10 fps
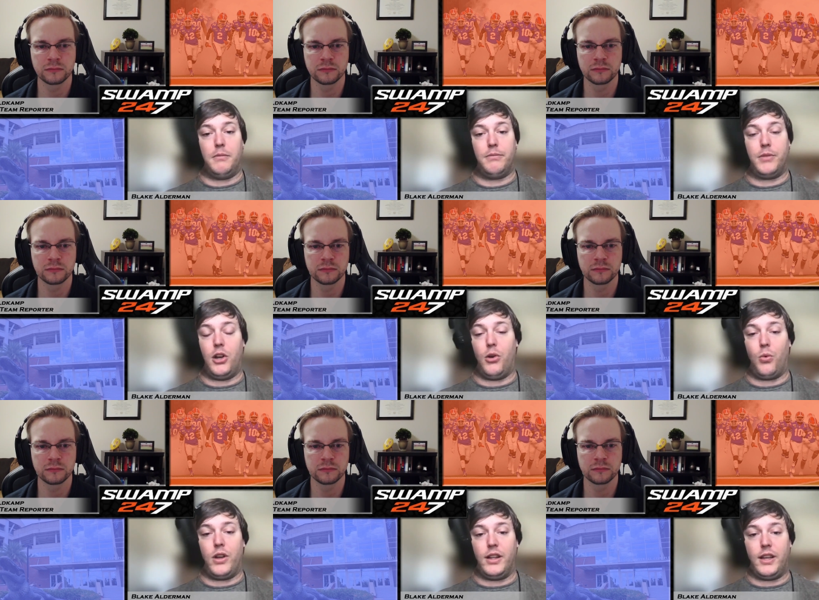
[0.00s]
Speaker 1: know,
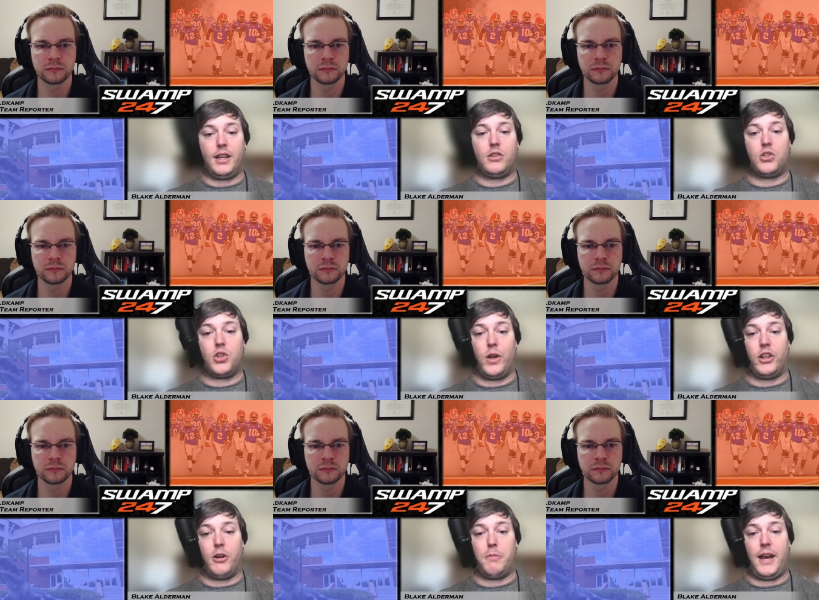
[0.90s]
really doing their
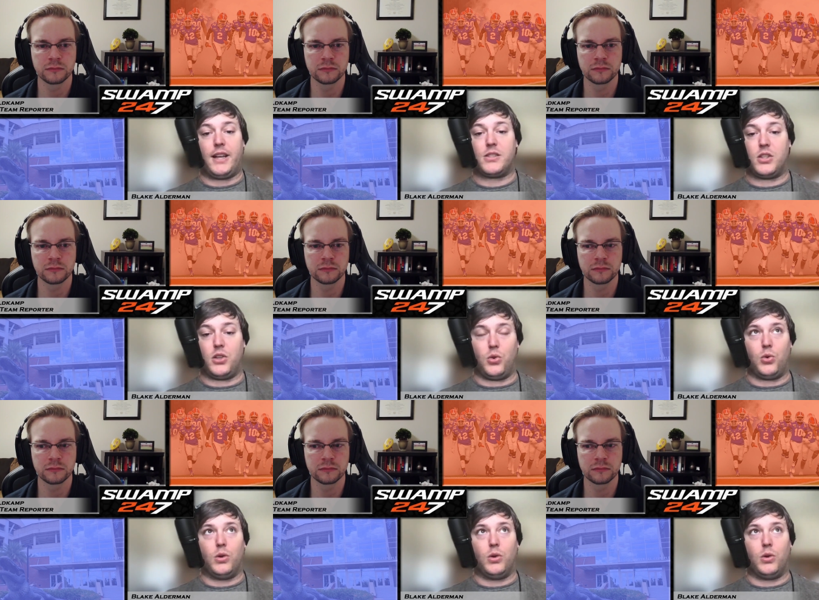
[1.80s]
best to